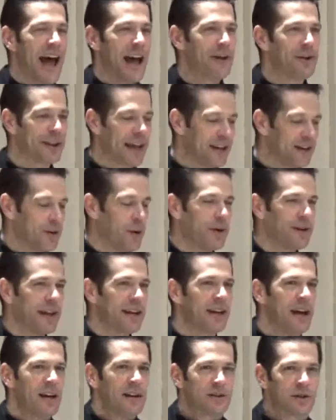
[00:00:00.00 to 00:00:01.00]
And you're like, going
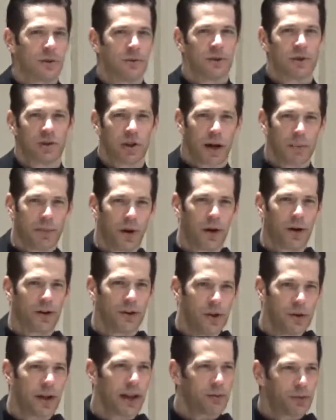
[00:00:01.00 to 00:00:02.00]
like, so Jean Paul, are
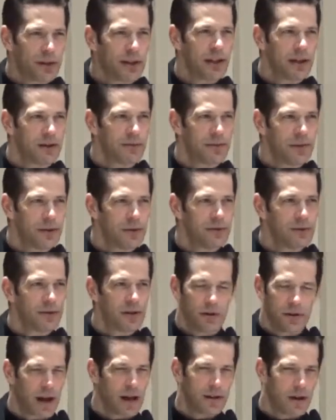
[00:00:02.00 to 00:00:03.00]
you like really confused? Do
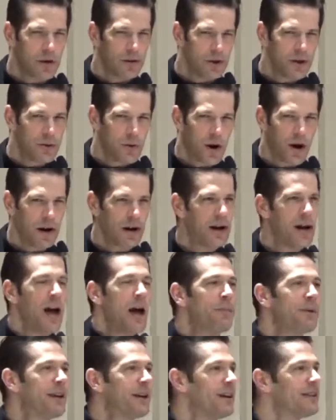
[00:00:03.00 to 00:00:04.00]
you not know who you are?
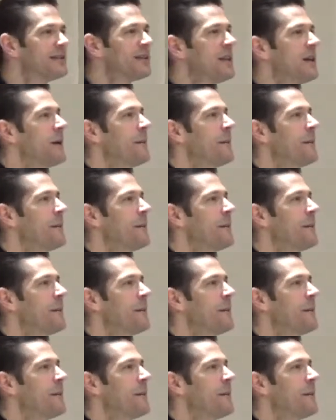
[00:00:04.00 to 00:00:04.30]
Because